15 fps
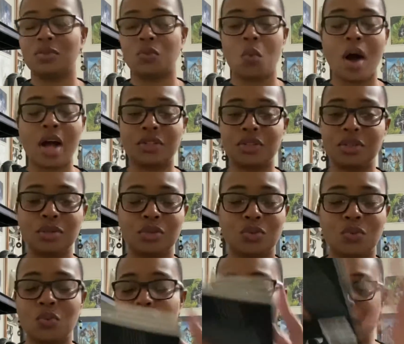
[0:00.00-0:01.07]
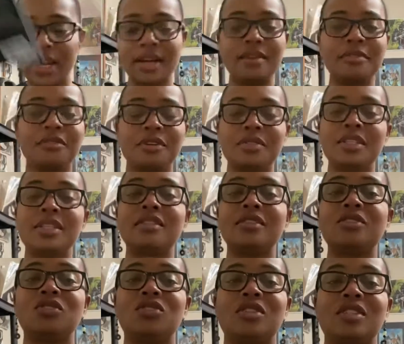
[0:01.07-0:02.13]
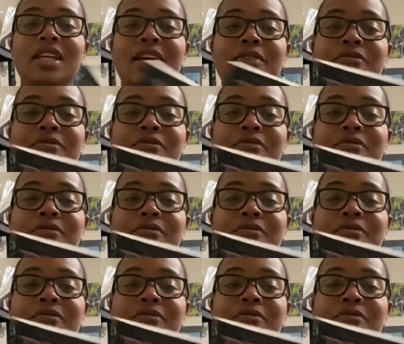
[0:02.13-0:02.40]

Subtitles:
watchers, whatever. This is just a